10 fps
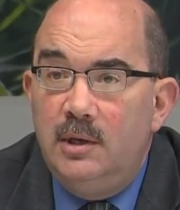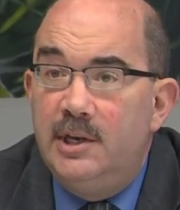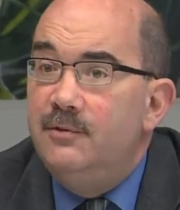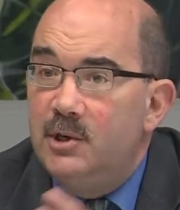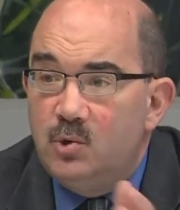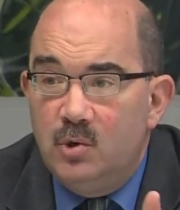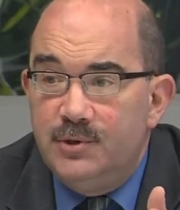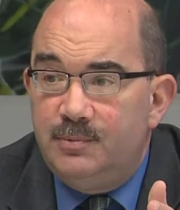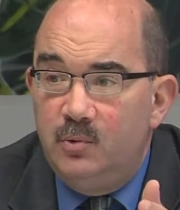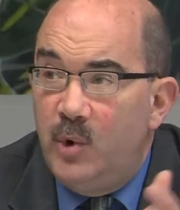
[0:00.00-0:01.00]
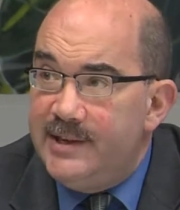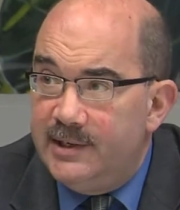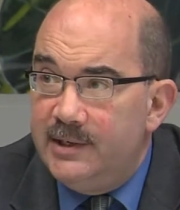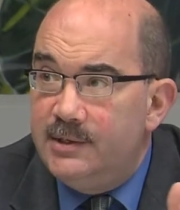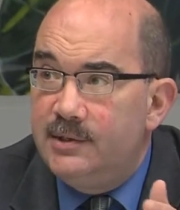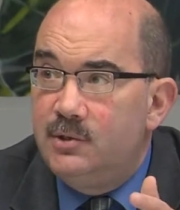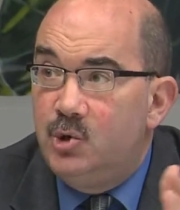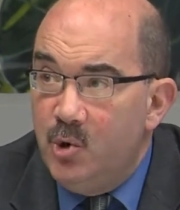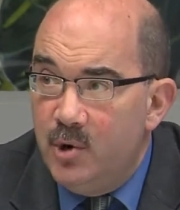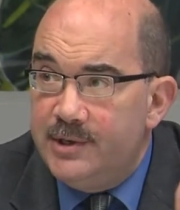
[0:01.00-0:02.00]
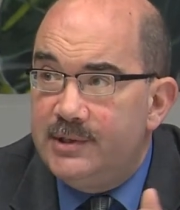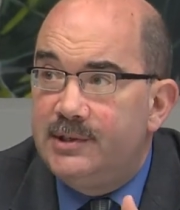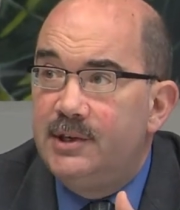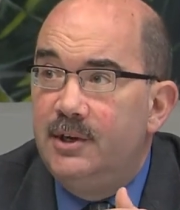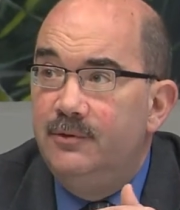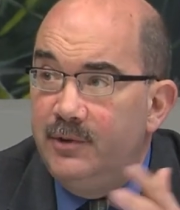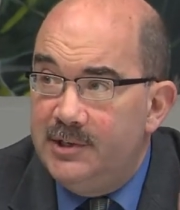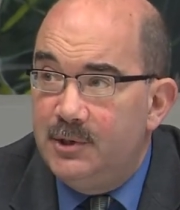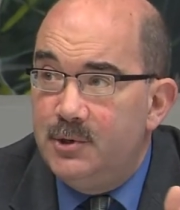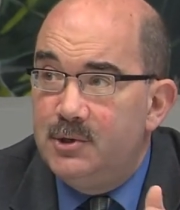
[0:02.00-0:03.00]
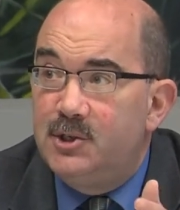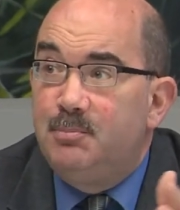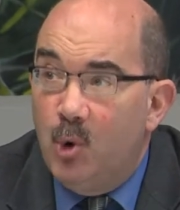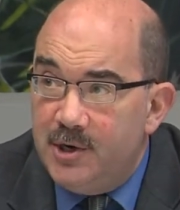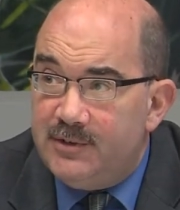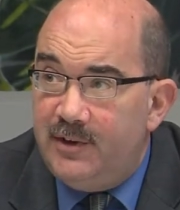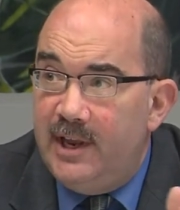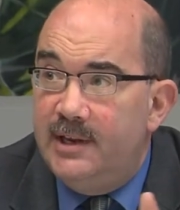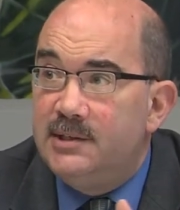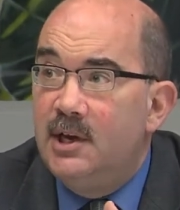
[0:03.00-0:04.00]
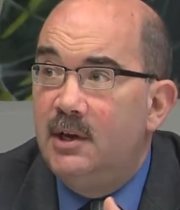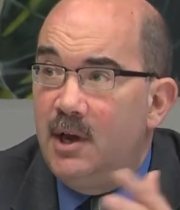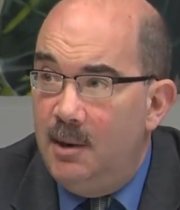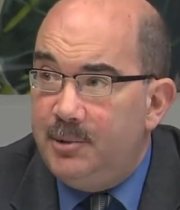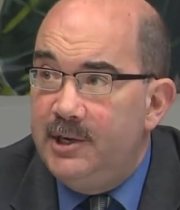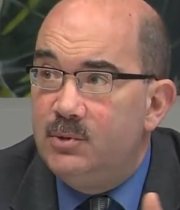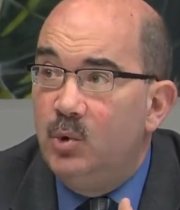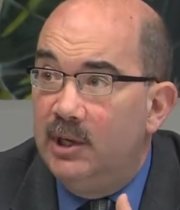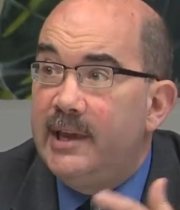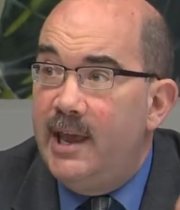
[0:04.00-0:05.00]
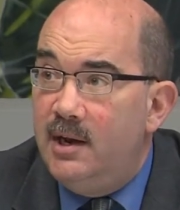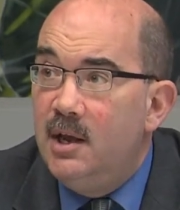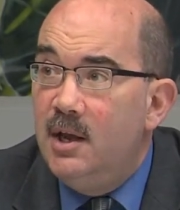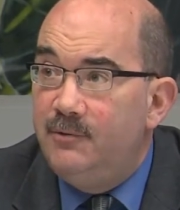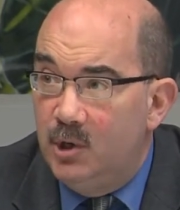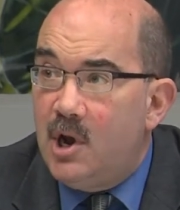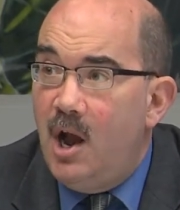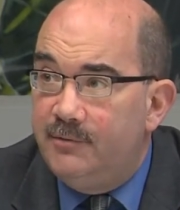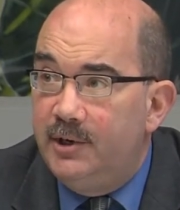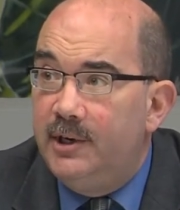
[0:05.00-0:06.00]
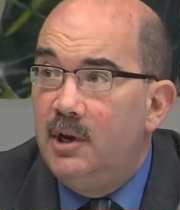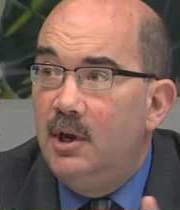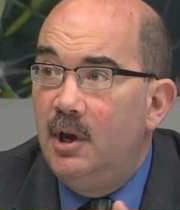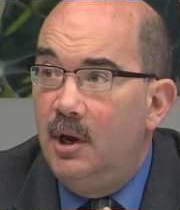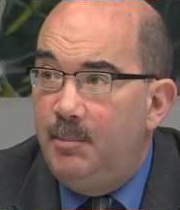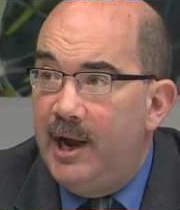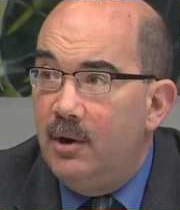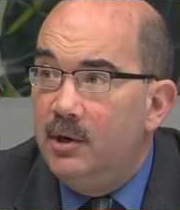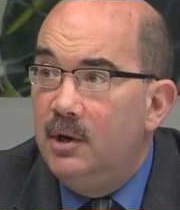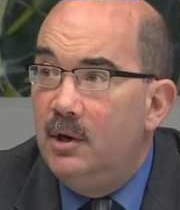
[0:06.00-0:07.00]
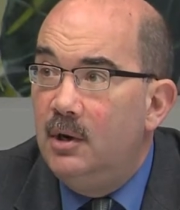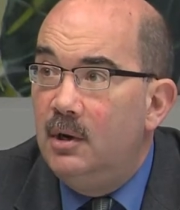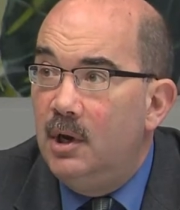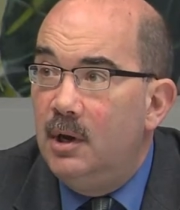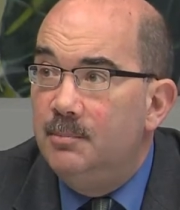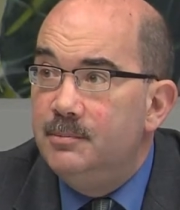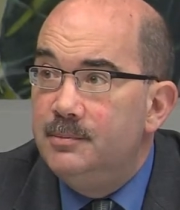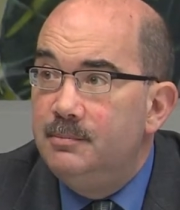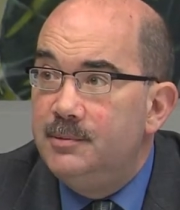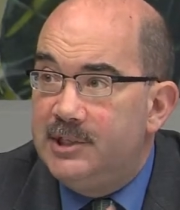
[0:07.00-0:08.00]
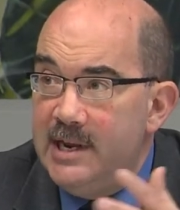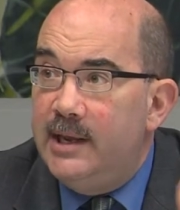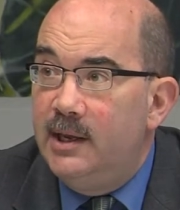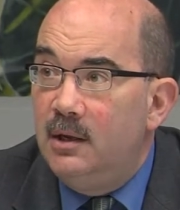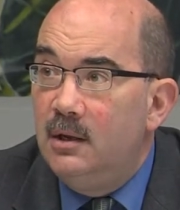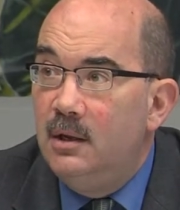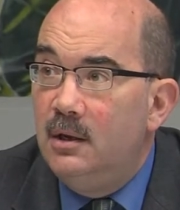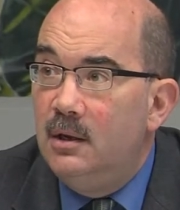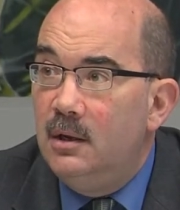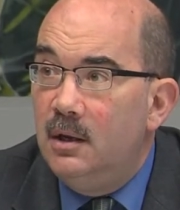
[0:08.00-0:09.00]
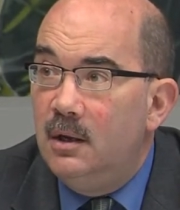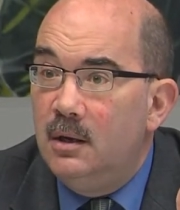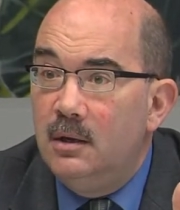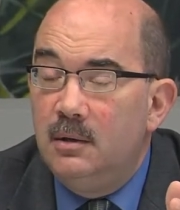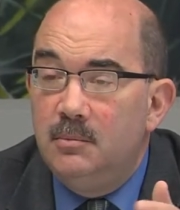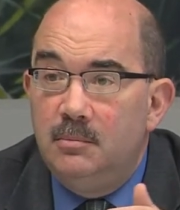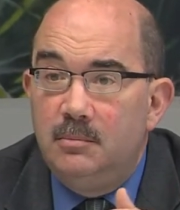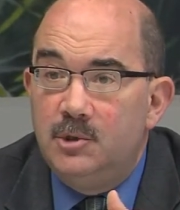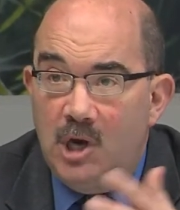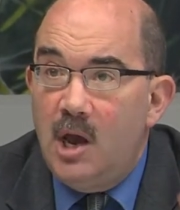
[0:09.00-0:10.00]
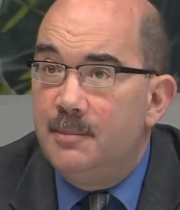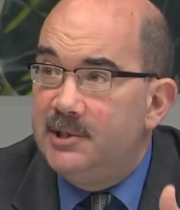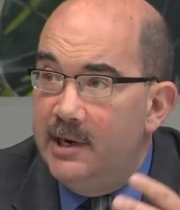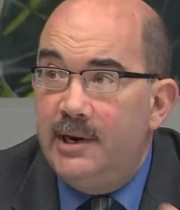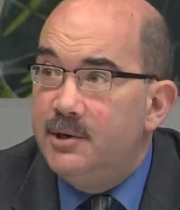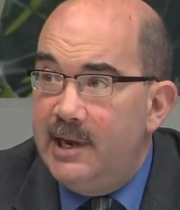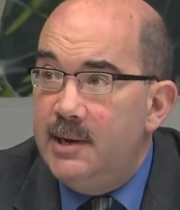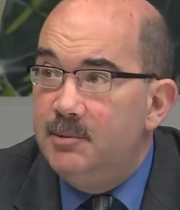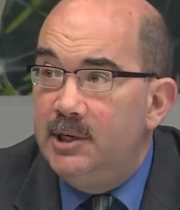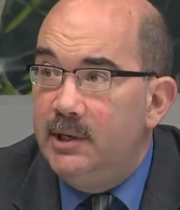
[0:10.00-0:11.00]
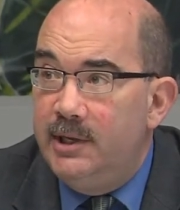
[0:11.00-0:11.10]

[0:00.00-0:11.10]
individuals, residents, tourists, visitors, sports fans, companies will again feel confident about seeking jobs and entertainment